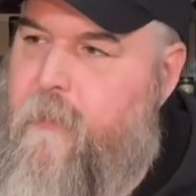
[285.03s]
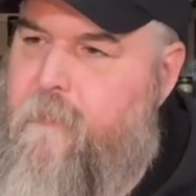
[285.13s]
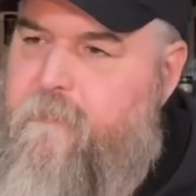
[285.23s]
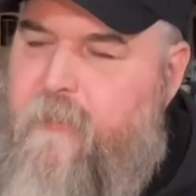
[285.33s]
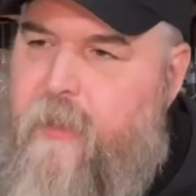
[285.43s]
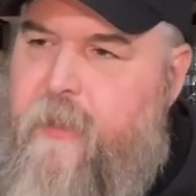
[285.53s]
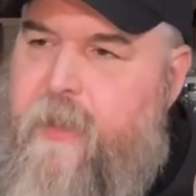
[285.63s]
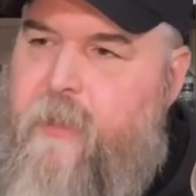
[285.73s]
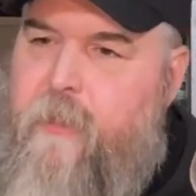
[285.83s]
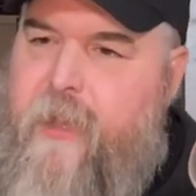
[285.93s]
Very
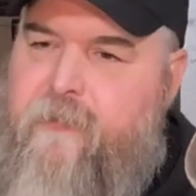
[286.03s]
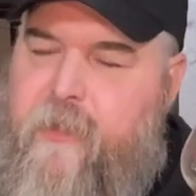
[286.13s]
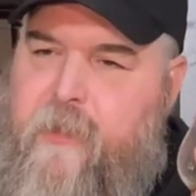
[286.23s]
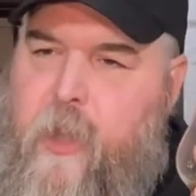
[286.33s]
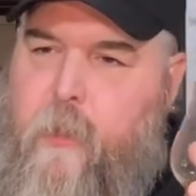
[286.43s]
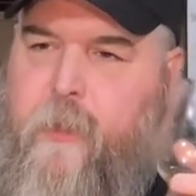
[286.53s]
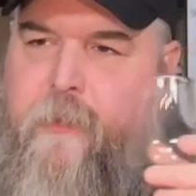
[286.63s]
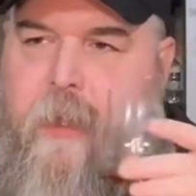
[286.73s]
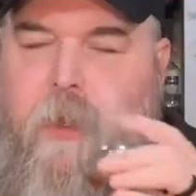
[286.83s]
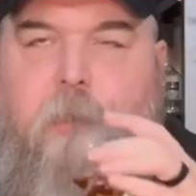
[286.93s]
interesting note in
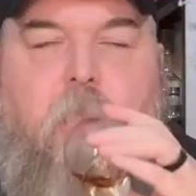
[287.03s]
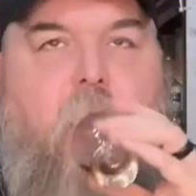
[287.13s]
there.